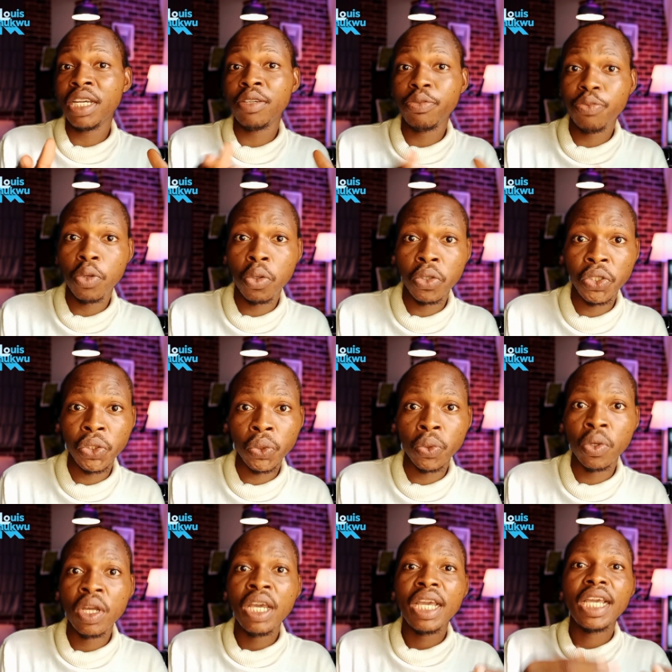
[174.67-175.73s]
and follow
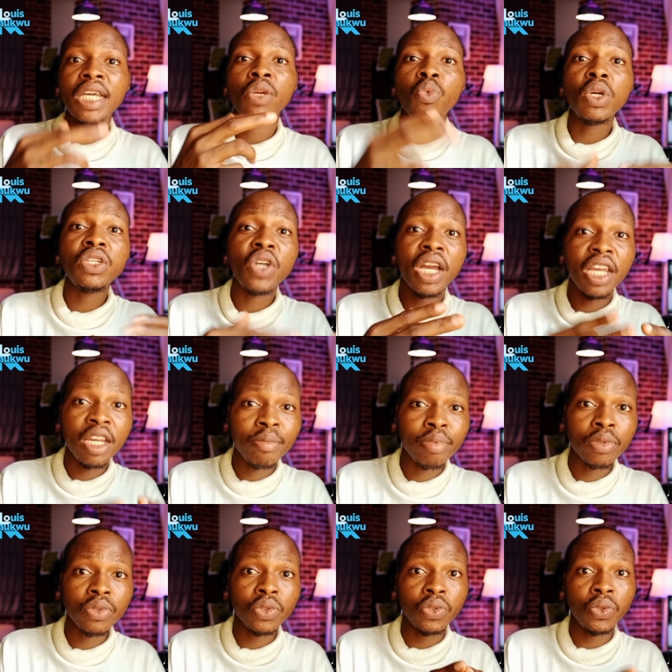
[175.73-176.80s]
you. And when you are
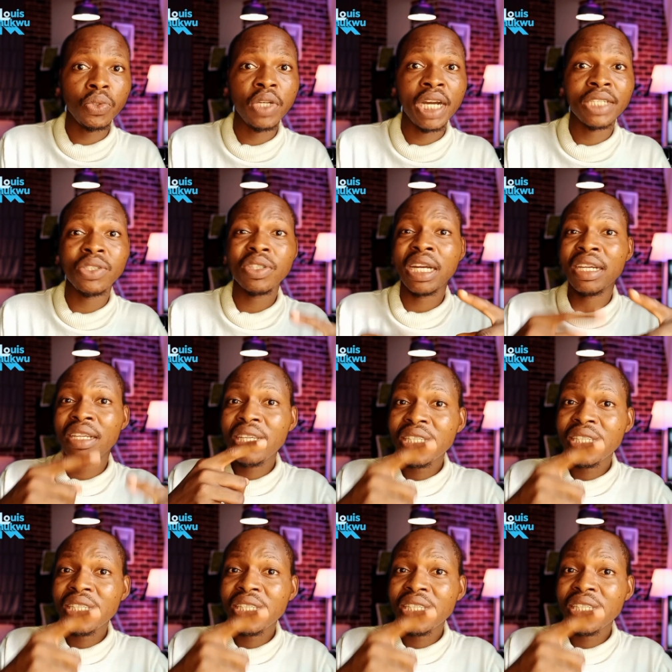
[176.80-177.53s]
able to do that, you can